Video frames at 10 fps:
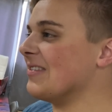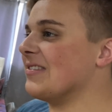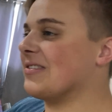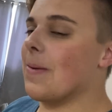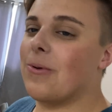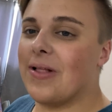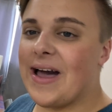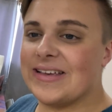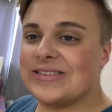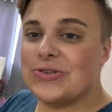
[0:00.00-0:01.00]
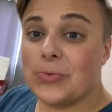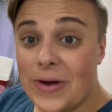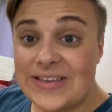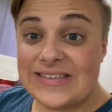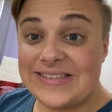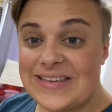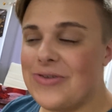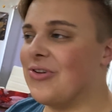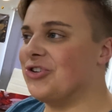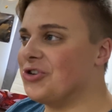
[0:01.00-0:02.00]
subclasses, and races that you
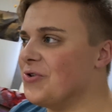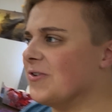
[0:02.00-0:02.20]
can choose,